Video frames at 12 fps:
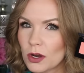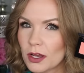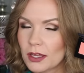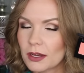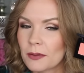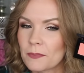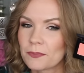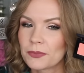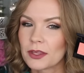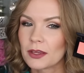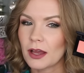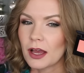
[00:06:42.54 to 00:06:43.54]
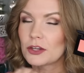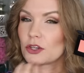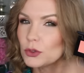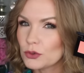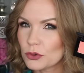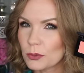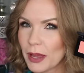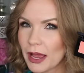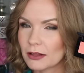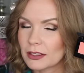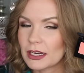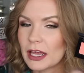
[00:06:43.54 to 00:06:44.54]
one, a neutral
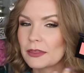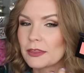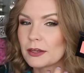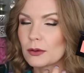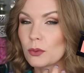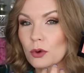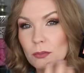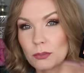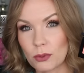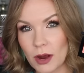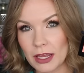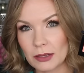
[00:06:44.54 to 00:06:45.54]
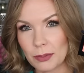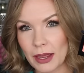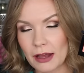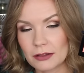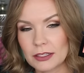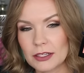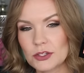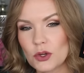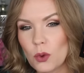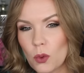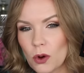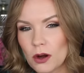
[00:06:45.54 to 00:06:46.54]
palette, and then a more bright palette,
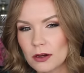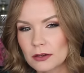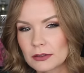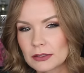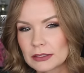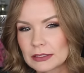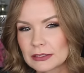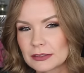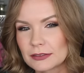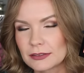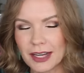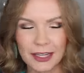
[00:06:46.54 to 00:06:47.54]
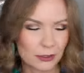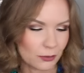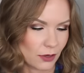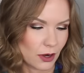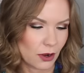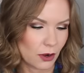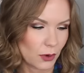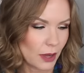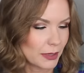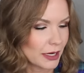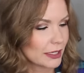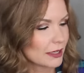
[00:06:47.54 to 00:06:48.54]
or I don't know.
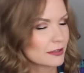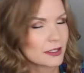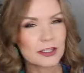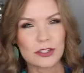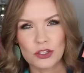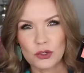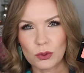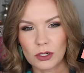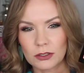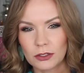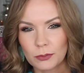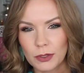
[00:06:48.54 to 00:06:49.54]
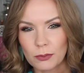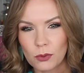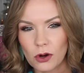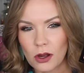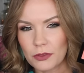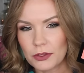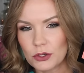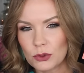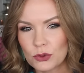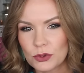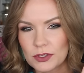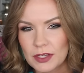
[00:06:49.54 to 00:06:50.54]
I mean, I guess these two are a little bit more on the
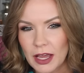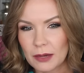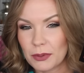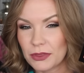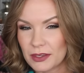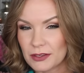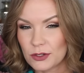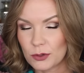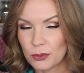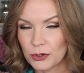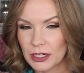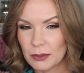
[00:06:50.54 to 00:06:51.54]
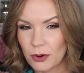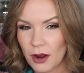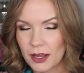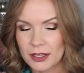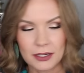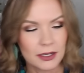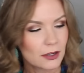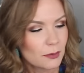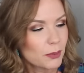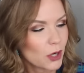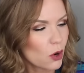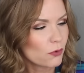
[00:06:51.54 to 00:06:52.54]
neutral side, but these are pretty bright.
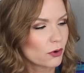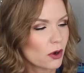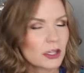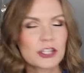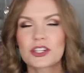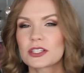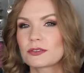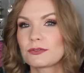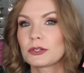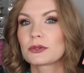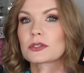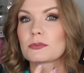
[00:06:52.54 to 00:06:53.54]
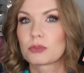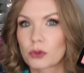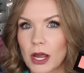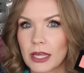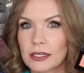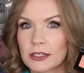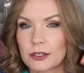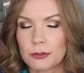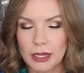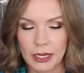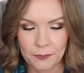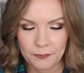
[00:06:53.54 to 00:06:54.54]
But overall, it just feels bright to
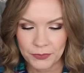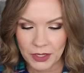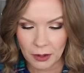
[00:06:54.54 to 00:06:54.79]
me.